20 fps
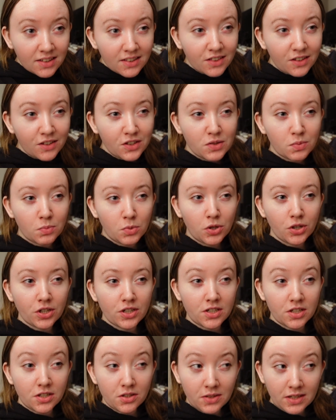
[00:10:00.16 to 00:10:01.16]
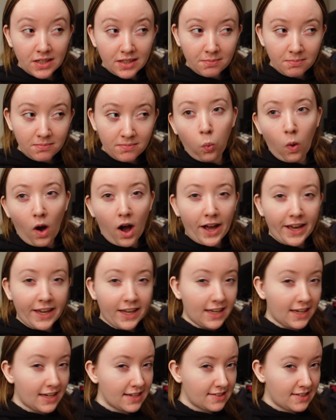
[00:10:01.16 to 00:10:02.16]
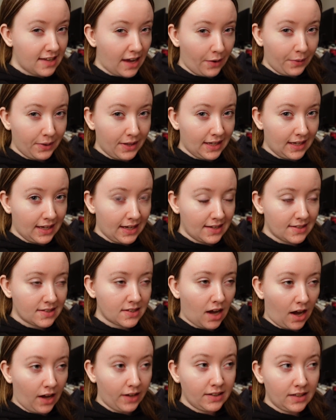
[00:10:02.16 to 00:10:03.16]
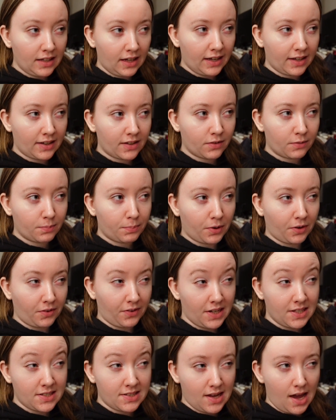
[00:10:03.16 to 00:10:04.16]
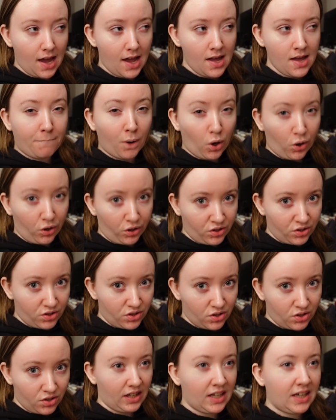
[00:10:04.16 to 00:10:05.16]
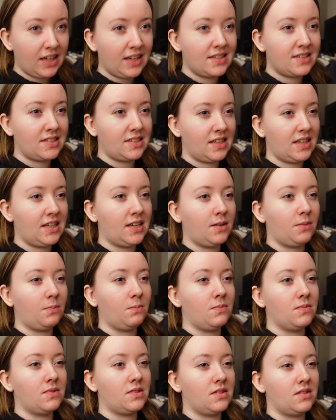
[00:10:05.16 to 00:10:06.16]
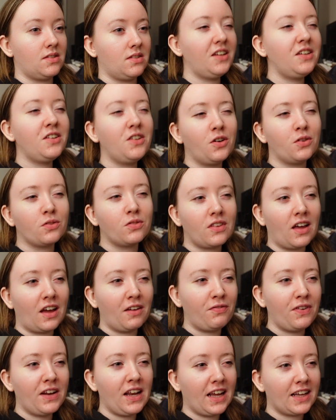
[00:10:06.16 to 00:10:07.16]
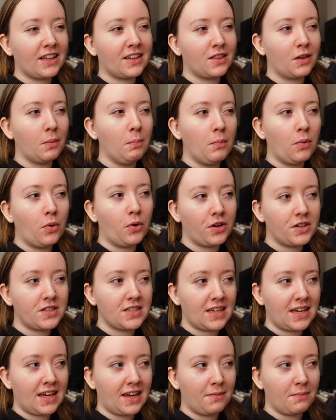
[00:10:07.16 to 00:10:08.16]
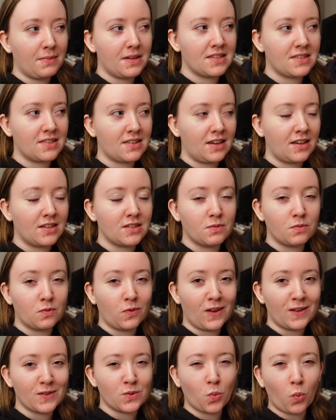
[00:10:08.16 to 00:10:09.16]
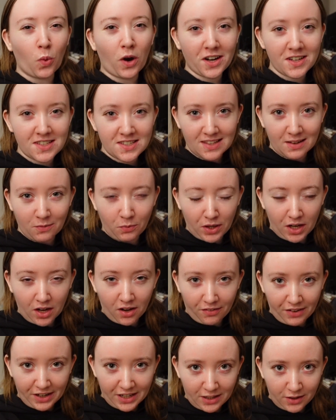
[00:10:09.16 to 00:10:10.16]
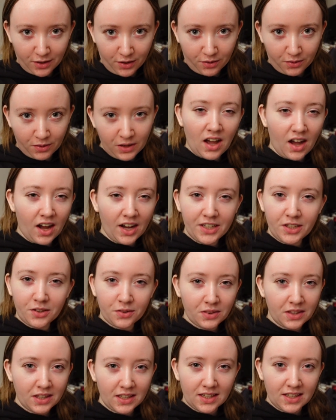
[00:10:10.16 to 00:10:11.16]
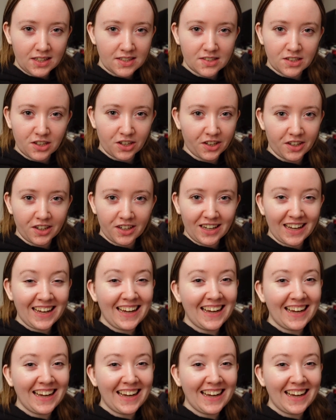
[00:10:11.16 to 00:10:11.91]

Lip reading: there's more to him, why he is how he is, kind of like Parissa, but he seems, I don't know, I feel like the more to him is worse than we already know. I don't think he's good.